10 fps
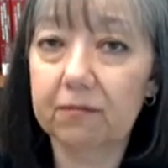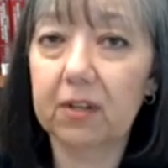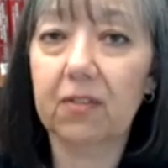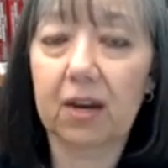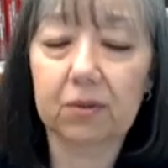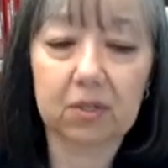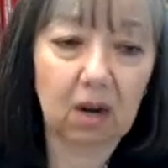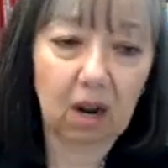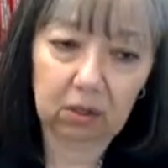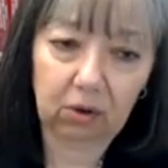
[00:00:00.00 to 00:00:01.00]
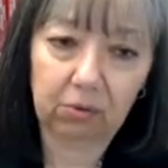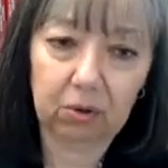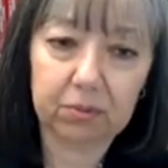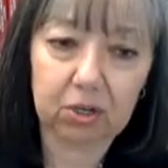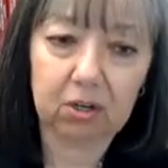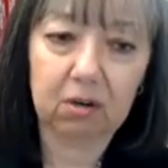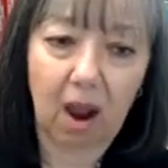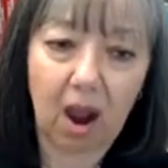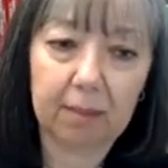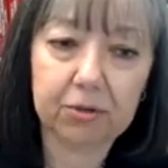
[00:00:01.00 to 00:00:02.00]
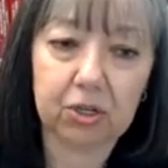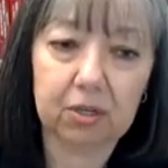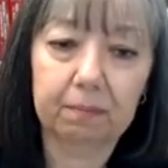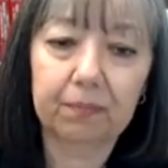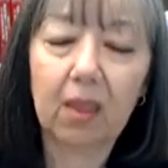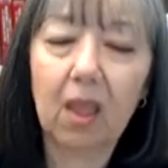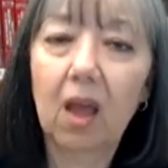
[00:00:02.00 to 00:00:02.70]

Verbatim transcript: $50,000 group term option.